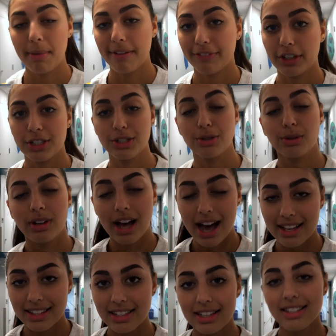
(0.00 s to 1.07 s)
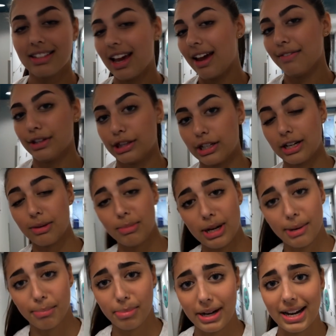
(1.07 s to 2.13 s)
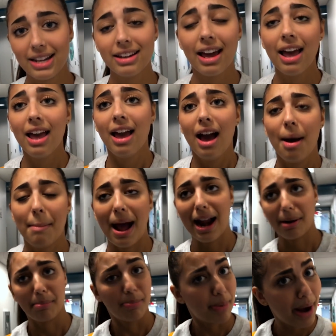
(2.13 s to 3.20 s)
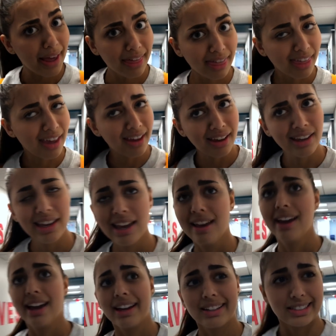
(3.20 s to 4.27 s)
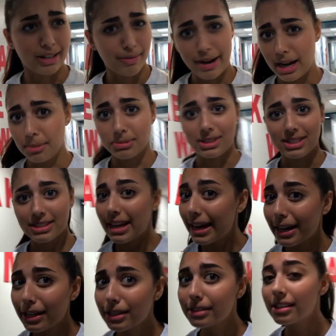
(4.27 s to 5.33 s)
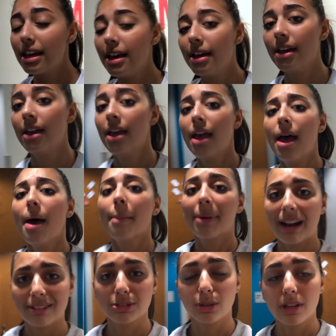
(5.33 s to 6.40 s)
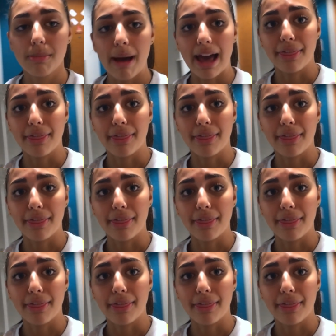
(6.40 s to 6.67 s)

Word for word: Just got out of my first two classes. I have a 30 minute break. I'm out of breath because I ran off the stairs, but I